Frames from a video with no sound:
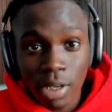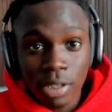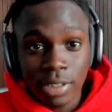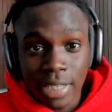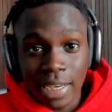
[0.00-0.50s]

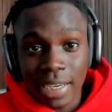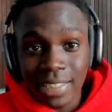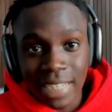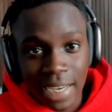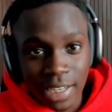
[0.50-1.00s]
to take
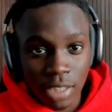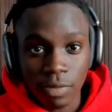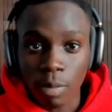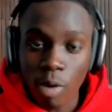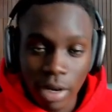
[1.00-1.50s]
his ENT
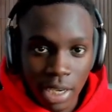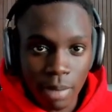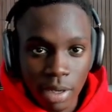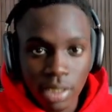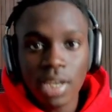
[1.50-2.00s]
from 1K a
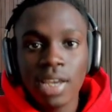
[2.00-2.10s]
month